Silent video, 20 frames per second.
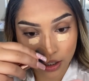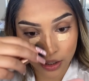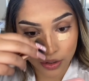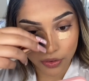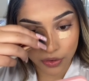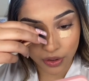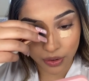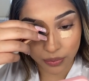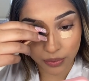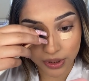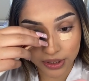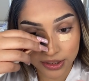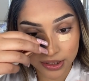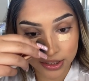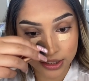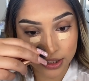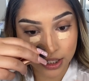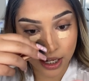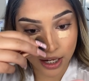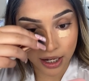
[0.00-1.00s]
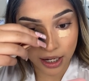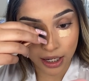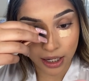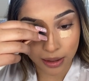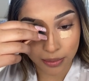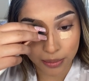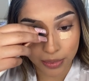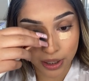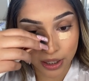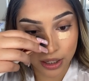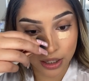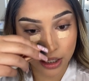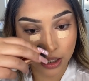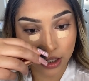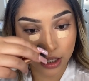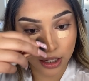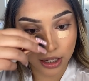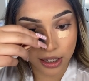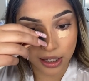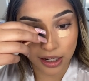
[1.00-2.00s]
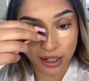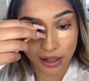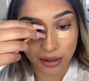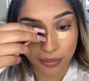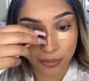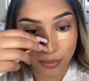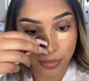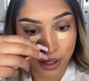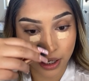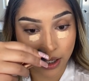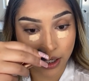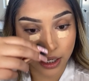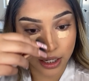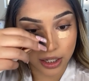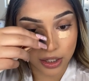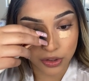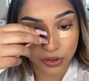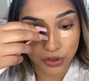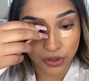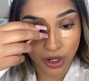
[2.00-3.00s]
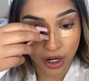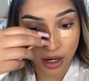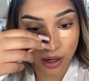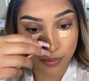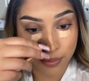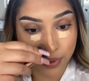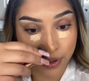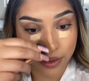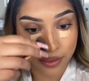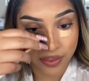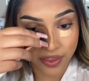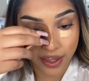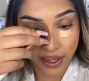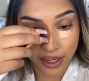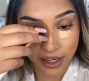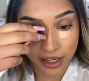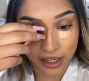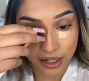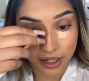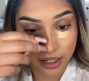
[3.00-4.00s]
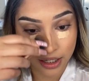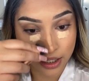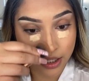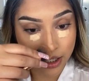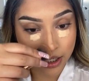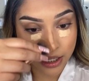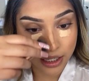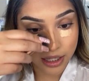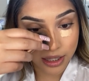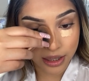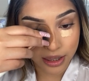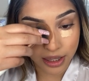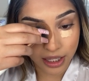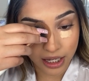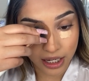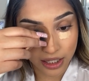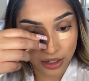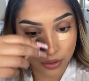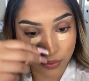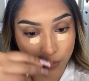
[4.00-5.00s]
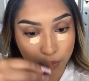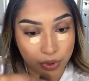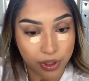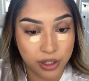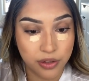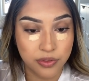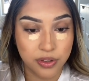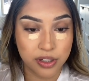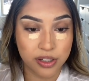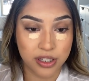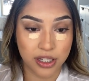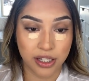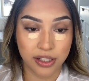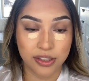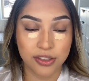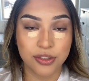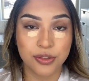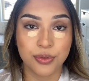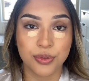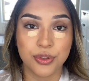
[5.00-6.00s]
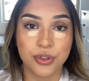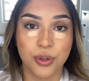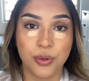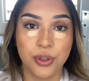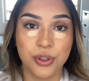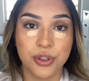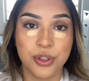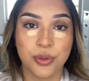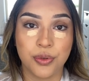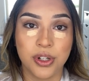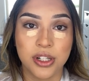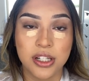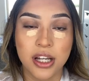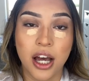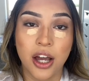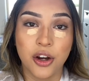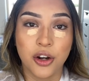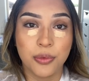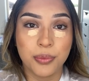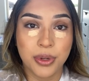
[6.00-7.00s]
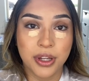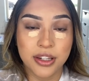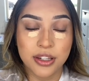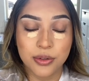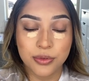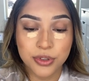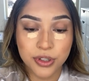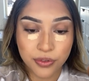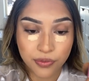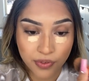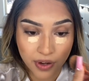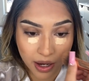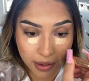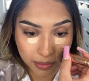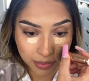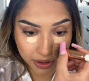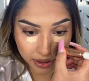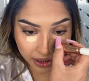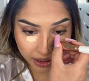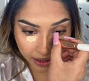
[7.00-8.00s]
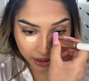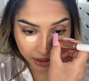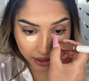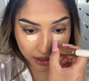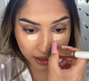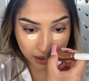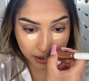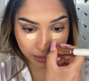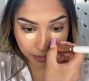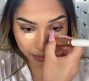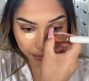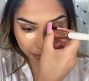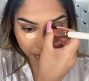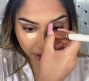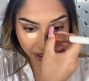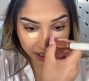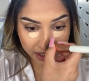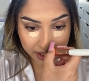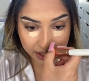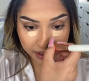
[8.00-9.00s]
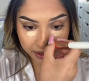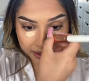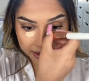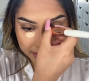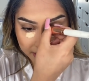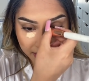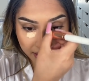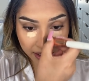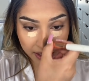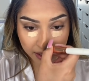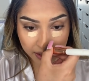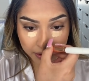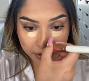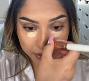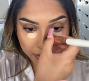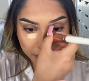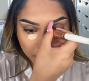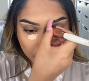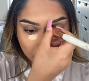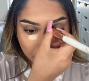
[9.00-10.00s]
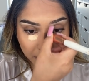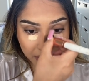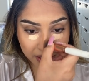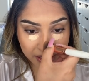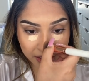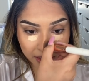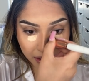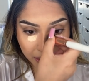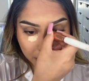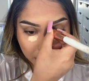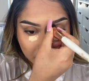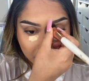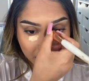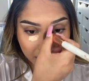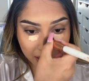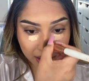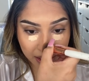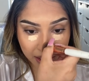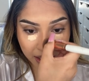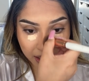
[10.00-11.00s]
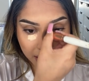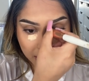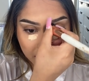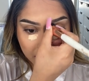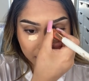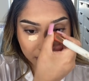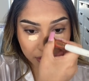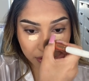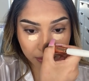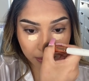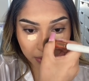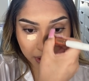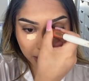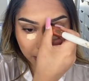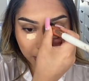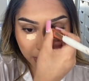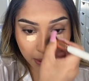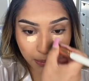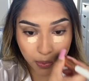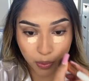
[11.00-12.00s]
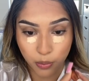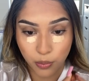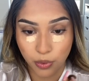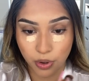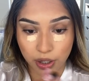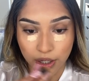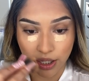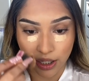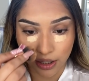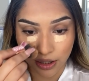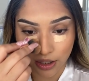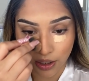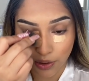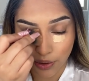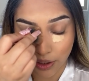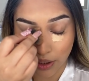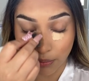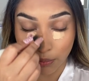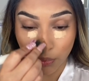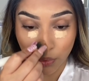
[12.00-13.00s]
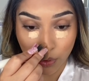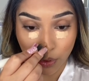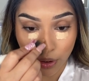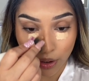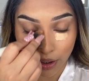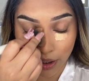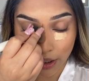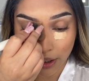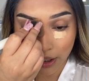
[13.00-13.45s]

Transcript: There was a time in my job then that one of the dentists was going to retire because it was a family uh, practice. So they didn't really need too many people working there anymore.